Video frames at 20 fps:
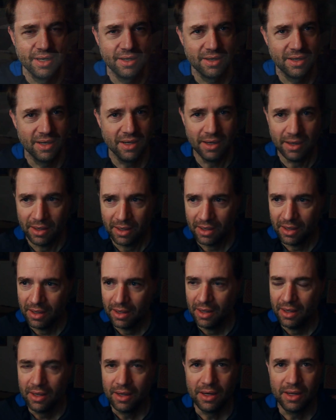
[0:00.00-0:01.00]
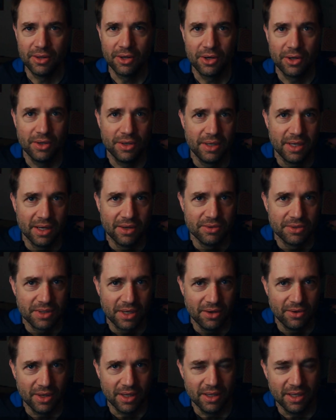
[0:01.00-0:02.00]
Day. Another good
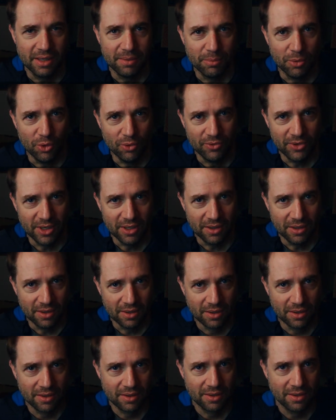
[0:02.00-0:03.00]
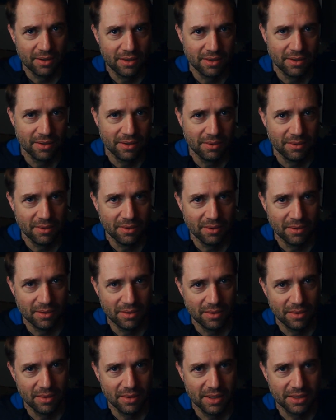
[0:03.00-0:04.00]
downtown LA movie.
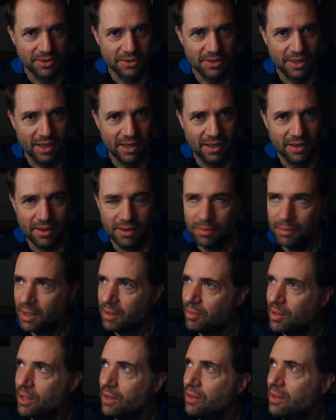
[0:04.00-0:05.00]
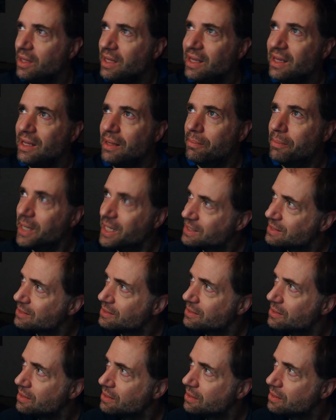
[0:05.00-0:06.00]
Let's say maybe the
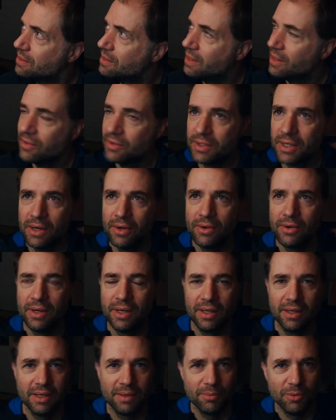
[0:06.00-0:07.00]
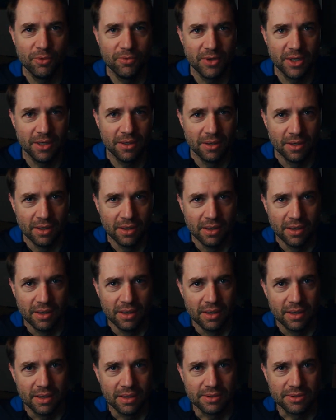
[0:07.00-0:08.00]
best downtown LA movie
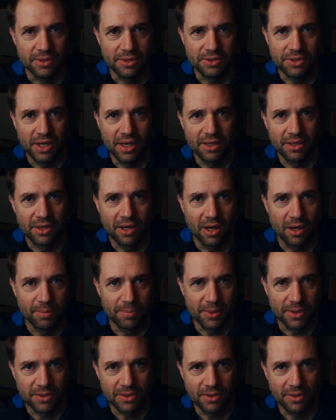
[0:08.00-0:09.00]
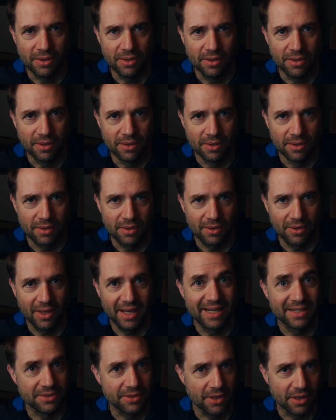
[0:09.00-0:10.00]
is the John Carpenter
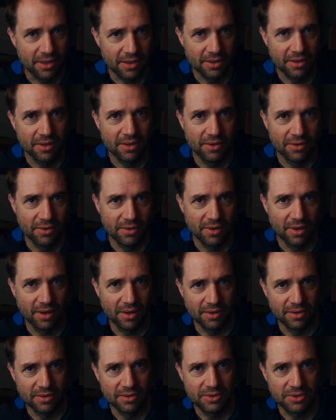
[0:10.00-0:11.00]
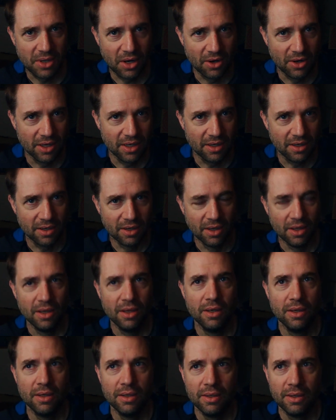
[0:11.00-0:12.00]
classic starring
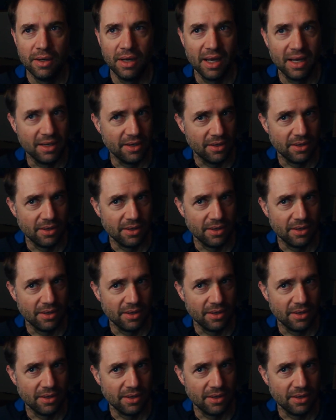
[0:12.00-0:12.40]
Macho